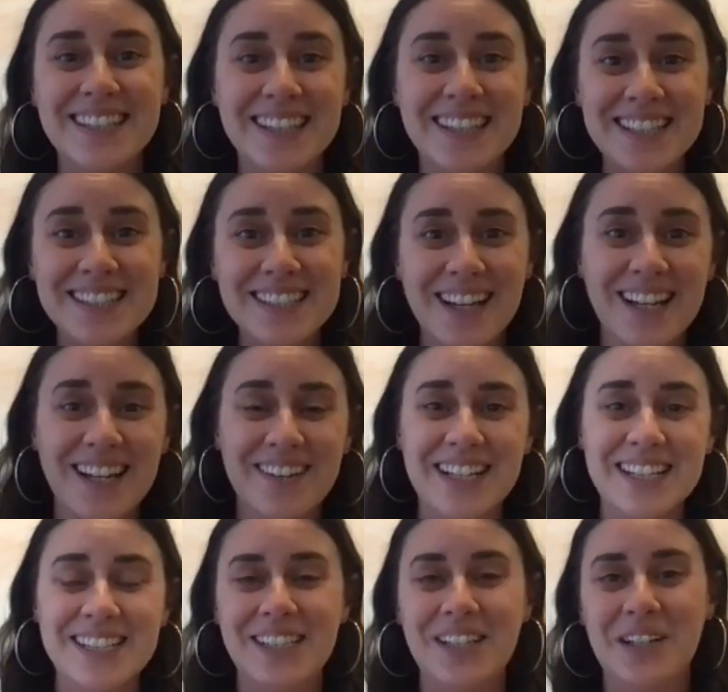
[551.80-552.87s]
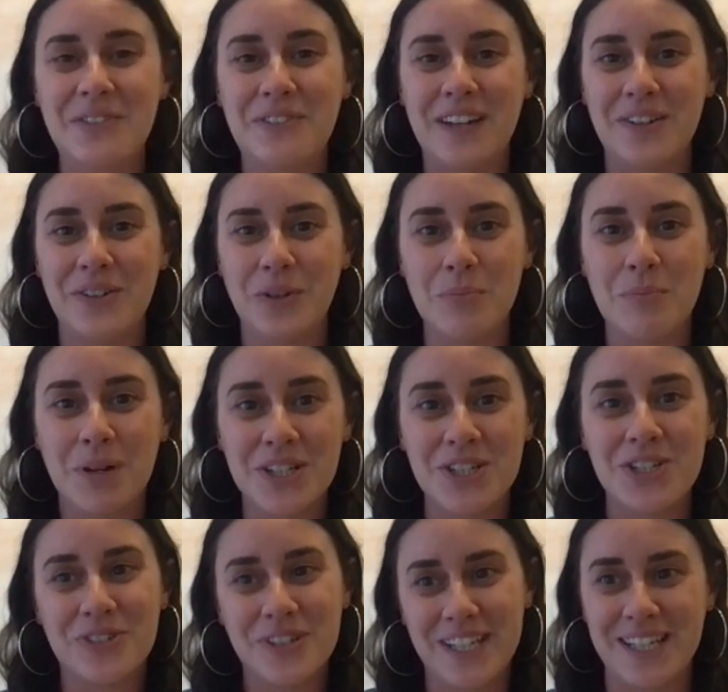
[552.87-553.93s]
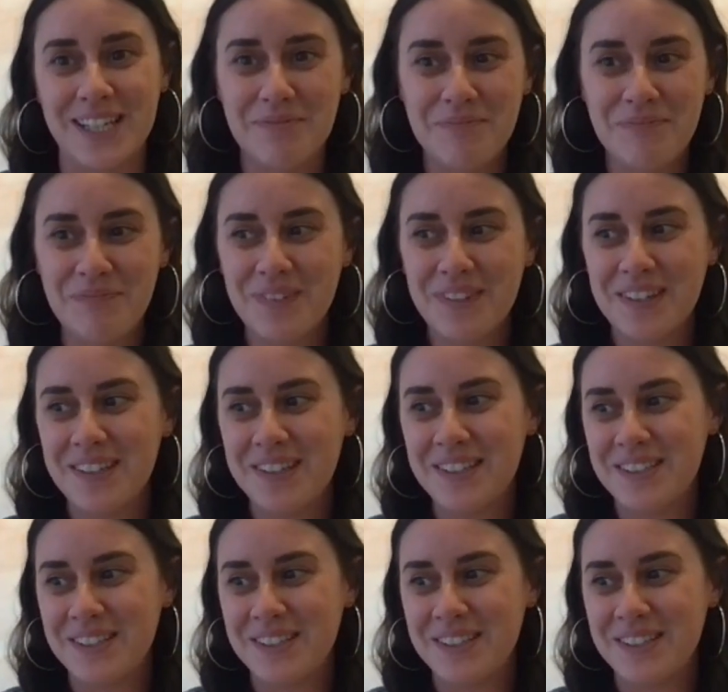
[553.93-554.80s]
so this color actually I found on my street. So